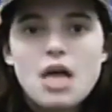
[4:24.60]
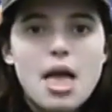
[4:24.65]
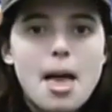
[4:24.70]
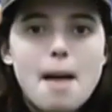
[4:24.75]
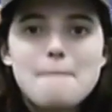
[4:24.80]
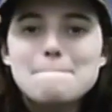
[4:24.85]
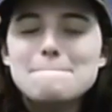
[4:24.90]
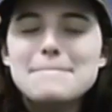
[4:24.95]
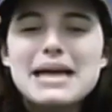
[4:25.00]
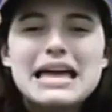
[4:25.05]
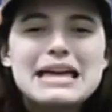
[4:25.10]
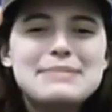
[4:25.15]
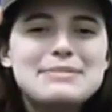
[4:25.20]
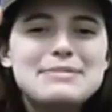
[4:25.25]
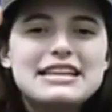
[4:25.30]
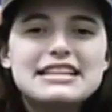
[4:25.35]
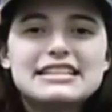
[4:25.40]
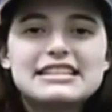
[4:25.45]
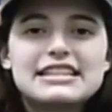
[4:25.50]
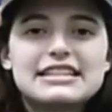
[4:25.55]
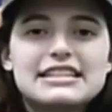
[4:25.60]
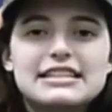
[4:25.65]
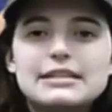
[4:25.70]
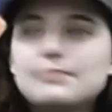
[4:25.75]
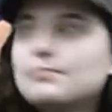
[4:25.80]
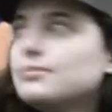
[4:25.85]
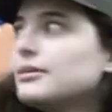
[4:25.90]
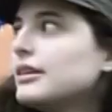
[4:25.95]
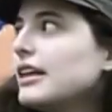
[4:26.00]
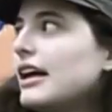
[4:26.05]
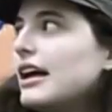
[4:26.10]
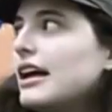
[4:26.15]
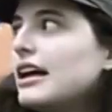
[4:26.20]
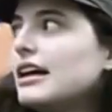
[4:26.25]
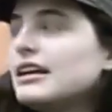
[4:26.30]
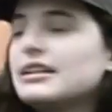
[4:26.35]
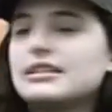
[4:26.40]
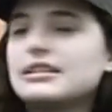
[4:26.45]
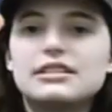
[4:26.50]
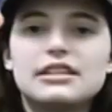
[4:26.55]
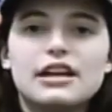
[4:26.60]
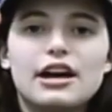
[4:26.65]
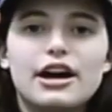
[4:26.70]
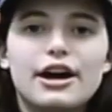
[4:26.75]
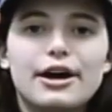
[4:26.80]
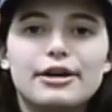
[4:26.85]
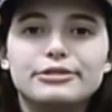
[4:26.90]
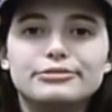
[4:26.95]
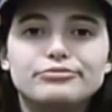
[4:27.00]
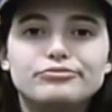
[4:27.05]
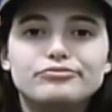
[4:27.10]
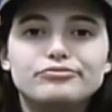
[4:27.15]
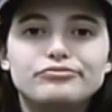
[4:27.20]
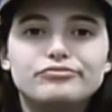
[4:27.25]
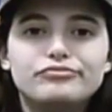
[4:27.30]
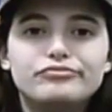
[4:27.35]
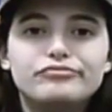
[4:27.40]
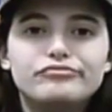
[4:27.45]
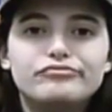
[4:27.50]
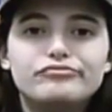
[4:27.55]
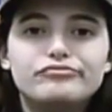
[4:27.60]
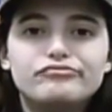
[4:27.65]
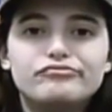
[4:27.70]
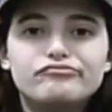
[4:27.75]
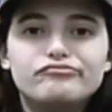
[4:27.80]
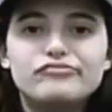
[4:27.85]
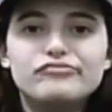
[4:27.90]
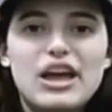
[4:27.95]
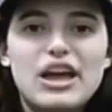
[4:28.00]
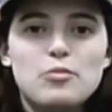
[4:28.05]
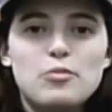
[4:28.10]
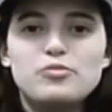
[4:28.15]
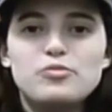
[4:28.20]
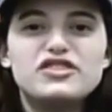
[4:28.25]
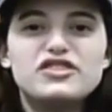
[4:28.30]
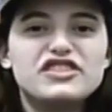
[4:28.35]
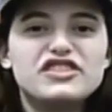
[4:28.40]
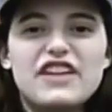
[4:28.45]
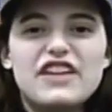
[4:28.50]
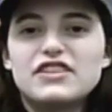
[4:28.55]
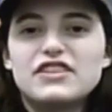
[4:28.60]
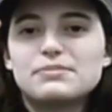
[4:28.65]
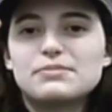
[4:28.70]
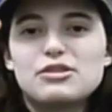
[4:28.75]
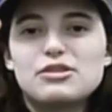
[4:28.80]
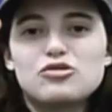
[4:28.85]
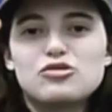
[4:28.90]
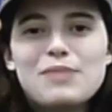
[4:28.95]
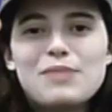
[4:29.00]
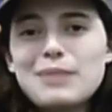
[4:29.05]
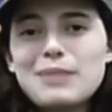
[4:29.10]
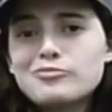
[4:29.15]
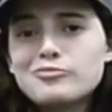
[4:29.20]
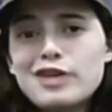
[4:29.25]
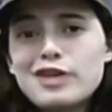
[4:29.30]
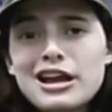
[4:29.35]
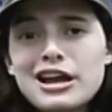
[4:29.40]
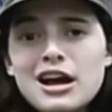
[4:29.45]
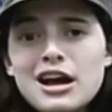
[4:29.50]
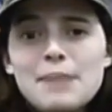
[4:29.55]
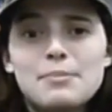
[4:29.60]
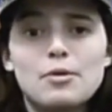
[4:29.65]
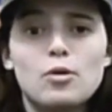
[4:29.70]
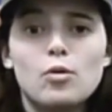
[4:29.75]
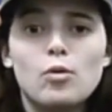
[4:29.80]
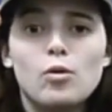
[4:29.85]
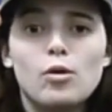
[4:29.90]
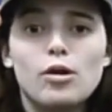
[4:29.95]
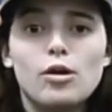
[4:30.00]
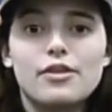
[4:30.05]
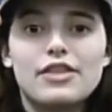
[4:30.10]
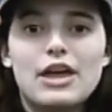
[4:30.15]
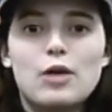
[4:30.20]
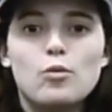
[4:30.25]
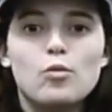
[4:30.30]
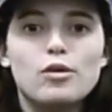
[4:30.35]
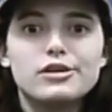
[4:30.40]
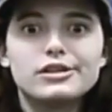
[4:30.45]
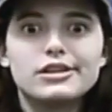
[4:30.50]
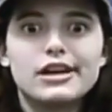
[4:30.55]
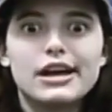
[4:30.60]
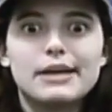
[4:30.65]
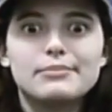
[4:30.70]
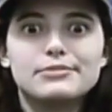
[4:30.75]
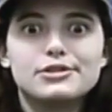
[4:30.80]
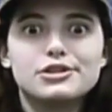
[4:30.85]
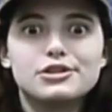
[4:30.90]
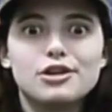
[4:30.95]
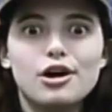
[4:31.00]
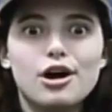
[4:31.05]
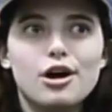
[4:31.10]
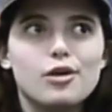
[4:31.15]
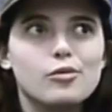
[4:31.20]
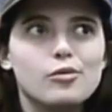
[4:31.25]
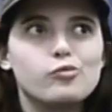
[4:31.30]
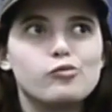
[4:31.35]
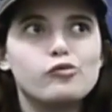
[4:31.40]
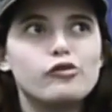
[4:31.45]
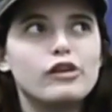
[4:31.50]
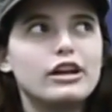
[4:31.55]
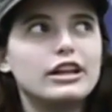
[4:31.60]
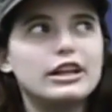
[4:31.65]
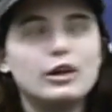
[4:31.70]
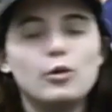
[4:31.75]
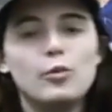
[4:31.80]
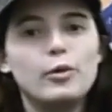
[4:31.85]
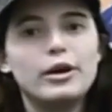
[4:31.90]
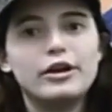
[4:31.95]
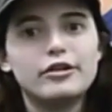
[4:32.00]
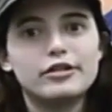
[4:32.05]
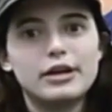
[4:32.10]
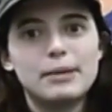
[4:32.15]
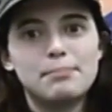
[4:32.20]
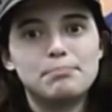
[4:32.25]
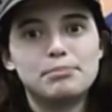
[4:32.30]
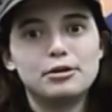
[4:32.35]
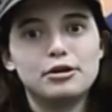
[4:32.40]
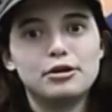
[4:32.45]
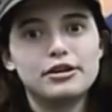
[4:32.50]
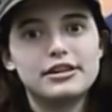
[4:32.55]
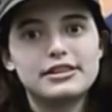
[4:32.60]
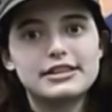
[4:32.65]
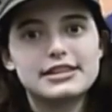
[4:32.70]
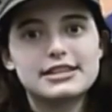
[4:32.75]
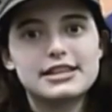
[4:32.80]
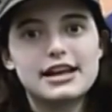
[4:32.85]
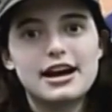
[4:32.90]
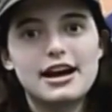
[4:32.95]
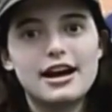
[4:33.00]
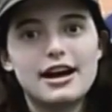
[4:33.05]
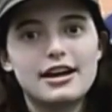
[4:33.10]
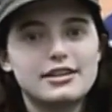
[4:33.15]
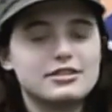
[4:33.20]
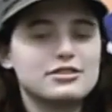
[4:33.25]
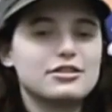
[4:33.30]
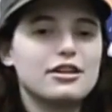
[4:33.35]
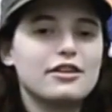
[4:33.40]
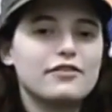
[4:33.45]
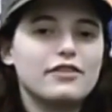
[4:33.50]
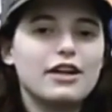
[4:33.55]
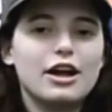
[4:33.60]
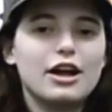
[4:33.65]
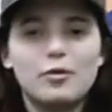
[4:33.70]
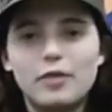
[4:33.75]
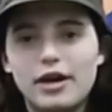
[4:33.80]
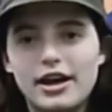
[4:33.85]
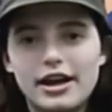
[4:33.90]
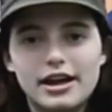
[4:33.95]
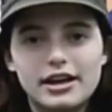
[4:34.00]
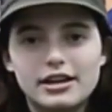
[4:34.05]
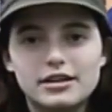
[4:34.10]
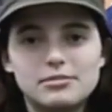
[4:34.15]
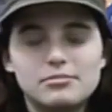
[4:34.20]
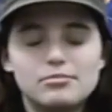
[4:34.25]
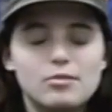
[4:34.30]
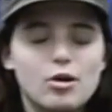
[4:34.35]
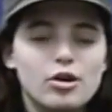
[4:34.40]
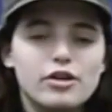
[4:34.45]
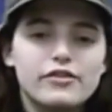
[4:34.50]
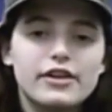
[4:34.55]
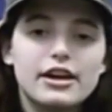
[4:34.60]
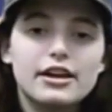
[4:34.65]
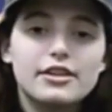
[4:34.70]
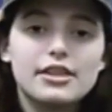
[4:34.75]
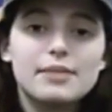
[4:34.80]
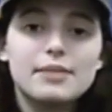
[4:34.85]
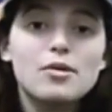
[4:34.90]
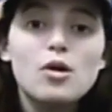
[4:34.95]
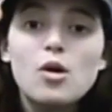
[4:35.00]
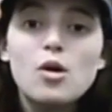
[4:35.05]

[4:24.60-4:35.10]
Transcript: Maybe it's as simple as they've just been through a bad breakup, or they one time saw a really weird up bird in the sky and saw it fly away and it motivated them.